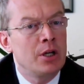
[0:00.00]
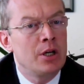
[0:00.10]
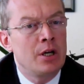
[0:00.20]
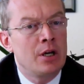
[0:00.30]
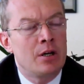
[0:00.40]

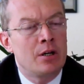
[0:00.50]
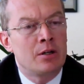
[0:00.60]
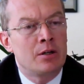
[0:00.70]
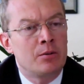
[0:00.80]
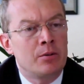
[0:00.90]
uh,
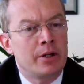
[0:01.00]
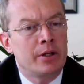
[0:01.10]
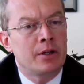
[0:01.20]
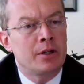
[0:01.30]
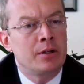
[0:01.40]

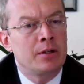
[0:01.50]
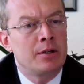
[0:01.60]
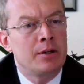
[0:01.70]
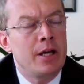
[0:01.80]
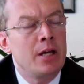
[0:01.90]
were
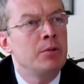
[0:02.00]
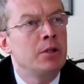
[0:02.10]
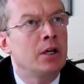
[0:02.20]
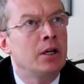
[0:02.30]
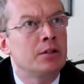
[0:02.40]

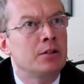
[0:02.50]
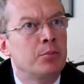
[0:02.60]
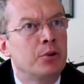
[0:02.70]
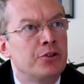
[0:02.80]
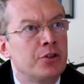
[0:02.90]
aiming at
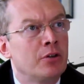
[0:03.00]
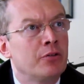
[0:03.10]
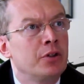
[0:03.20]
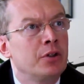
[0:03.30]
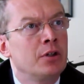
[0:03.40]

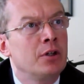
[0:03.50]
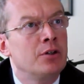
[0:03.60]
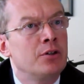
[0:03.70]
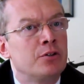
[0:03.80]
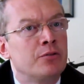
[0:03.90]
preserving
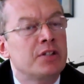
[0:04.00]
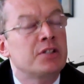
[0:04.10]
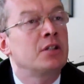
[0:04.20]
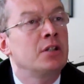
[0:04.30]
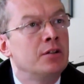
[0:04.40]
the
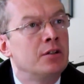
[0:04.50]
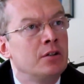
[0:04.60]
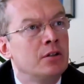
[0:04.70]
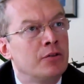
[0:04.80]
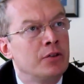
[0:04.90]

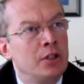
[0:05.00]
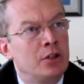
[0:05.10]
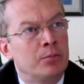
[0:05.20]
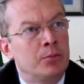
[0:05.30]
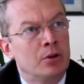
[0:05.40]
versatility of an
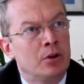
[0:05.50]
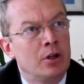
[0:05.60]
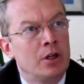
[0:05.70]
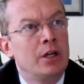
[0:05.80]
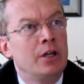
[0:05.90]
helicopter
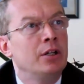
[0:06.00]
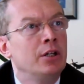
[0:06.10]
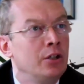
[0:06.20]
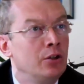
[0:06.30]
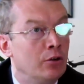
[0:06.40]

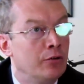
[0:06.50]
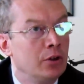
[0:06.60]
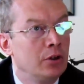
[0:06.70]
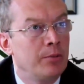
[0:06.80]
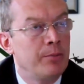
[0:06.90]
in
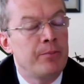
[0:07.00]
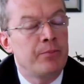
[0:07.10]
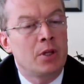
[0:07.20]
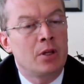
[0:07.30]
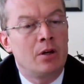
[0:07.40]
hover,
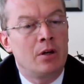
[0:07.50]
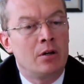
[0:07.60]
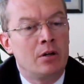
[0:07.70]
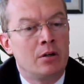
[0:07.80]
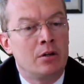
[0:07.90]

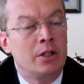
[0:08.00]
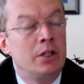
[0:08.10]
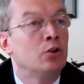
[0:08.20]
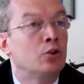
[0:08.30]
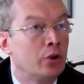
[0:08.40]

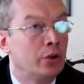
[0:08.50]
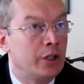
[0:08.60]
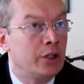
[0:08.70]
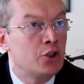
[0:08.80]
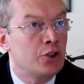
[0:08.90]
in
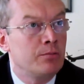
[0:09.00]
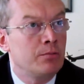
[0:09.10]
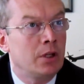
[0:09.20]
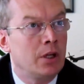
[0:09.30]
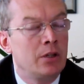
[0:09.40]

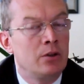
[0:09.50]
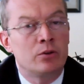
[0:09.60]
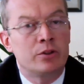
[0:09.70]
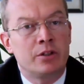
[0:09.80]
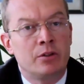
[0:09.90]
autorotation,
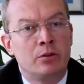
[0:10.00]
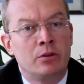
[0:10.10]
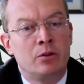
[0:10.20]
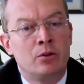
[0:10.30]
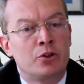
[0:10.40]
and
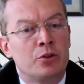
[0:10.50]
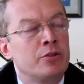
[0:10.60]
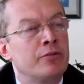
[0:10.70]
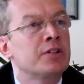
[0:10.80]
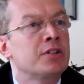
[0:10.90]

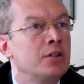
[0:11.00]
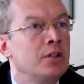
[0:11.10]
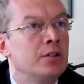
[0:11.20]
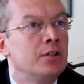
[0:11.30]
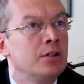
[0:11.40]
also, in the
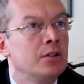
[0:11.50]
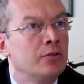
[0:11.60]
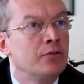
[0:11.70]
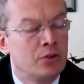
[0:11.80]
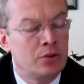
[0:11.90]

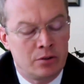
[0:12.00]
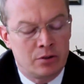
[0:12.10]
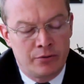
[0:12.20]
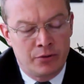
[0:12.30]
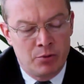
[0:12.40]
versatility of the,
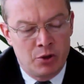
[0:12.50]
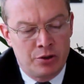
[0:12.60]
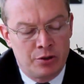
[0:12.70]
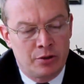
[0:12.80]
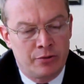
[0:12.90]
of the
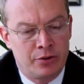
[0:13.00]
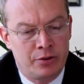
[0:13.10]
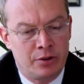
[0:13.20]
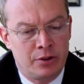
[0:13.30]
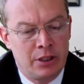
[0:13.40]
missions of
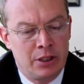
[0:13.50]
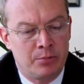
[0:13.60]
an